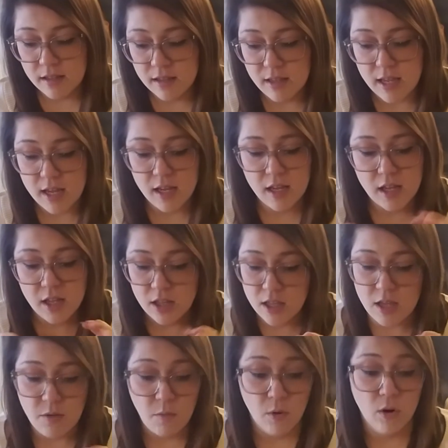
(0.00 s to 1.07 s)
think
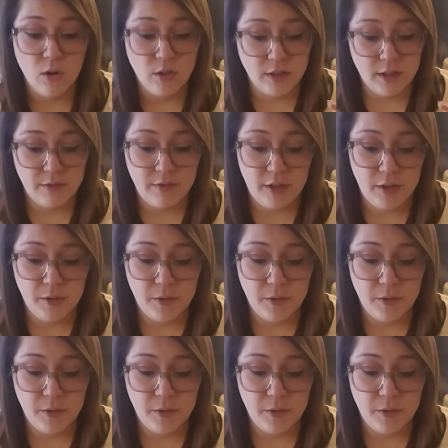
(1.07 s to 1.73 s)
the world of you.